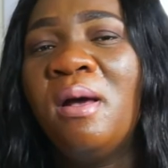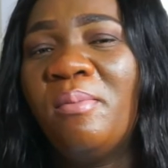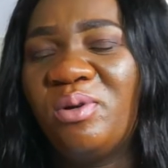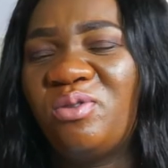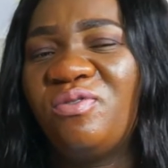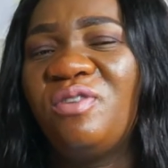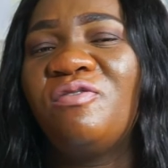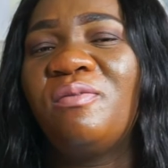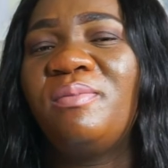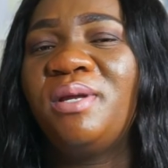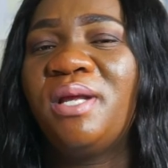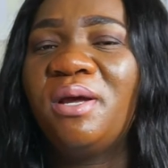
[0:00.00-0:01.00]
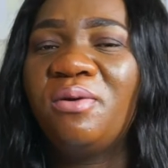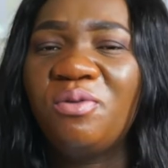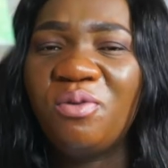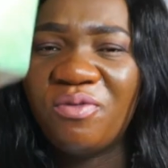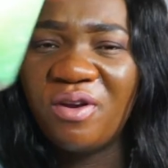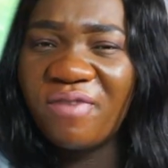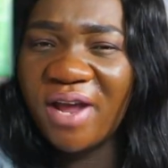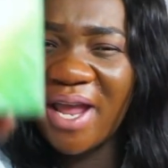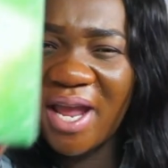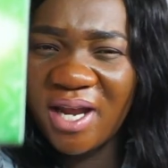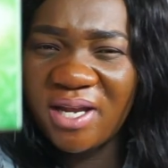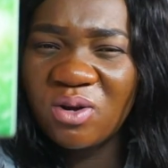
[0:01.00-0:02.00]
but you've never been you've never
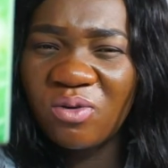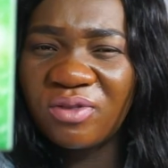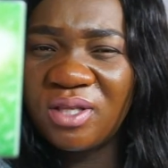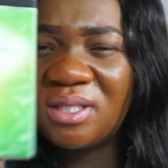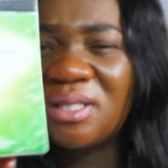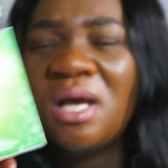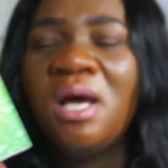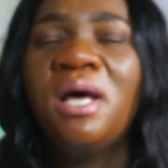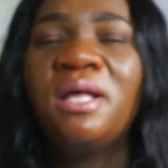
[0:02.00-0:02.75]
heard of this